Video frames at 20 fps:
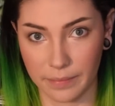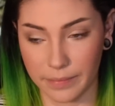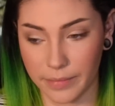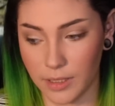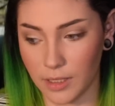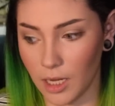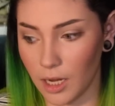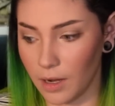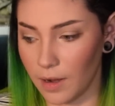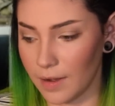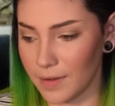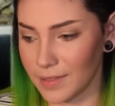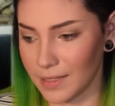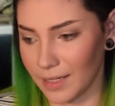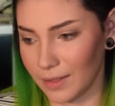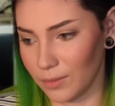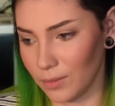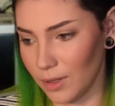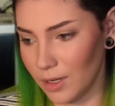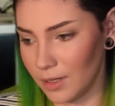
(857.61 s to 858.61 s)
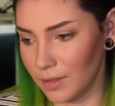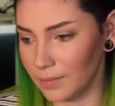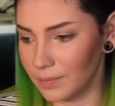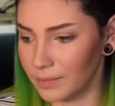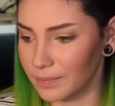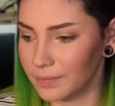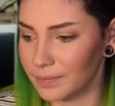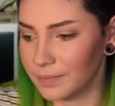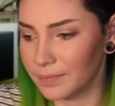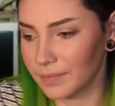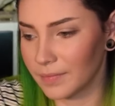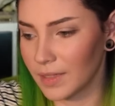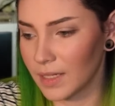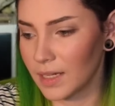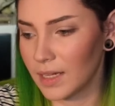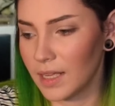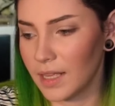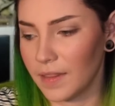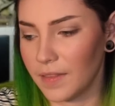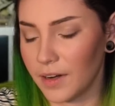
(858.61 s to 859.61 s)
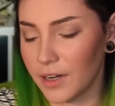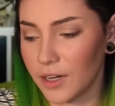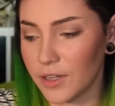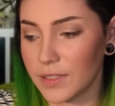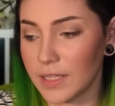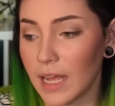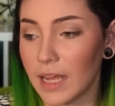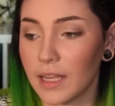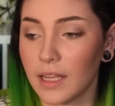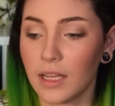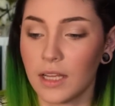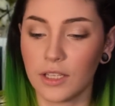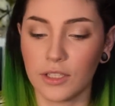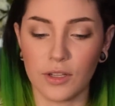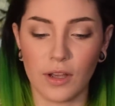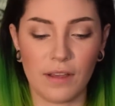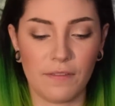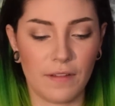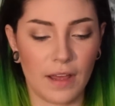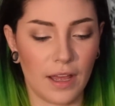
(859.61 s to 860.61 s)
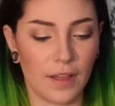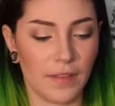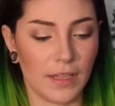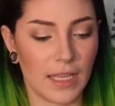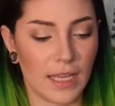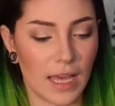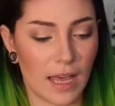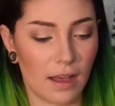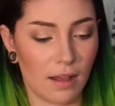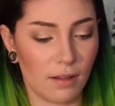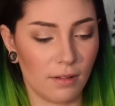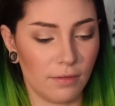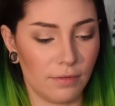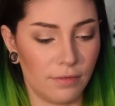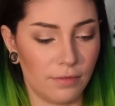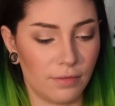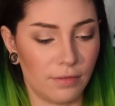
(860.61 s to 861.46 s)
So I was like, well, there goes that. So I found the e.l.f.